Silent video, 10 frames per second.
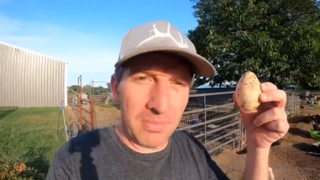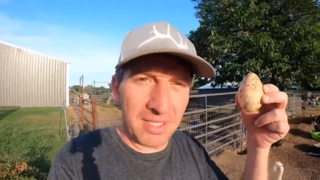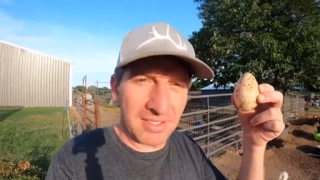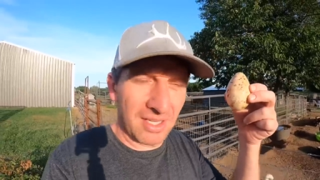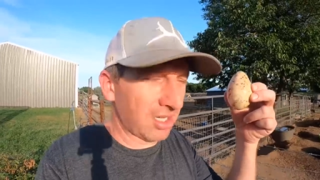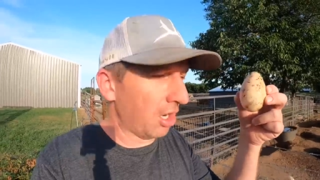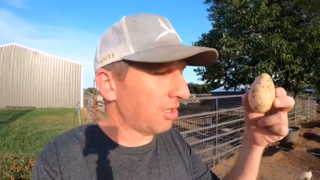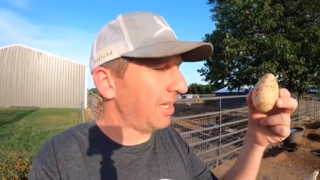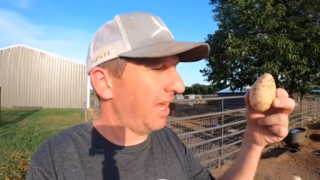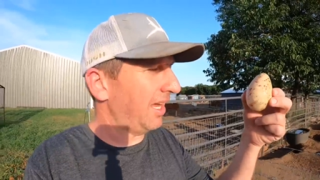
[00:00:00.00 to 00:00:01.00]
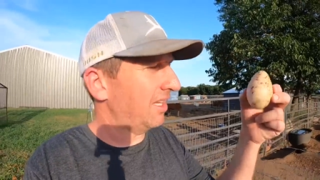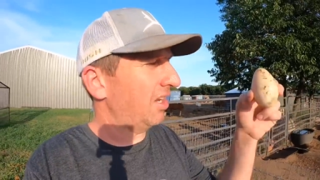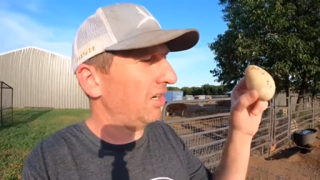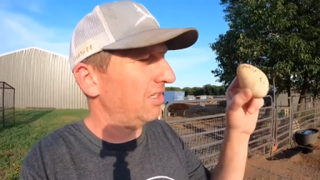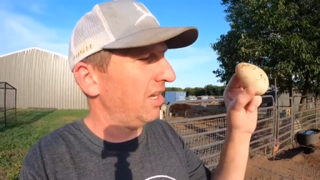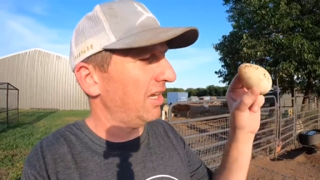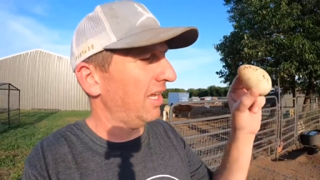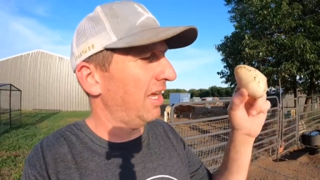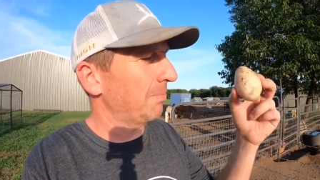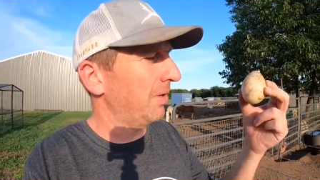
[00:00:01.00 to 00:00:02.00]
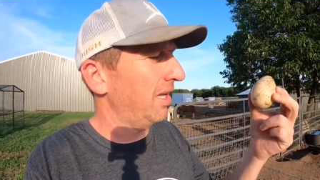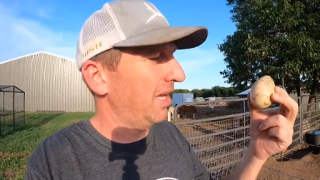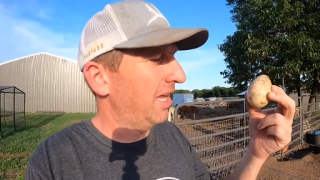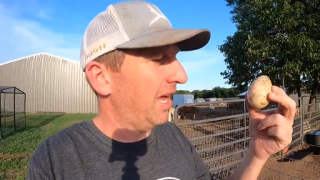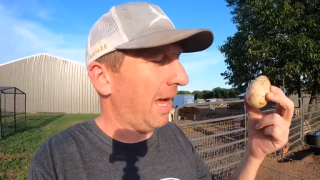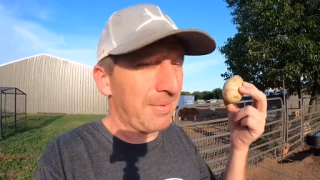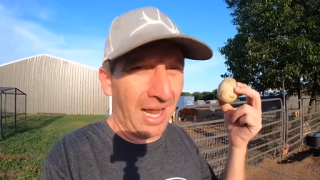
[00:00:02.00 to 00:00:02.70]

this is a turkey egg and not a duck egg, but I'm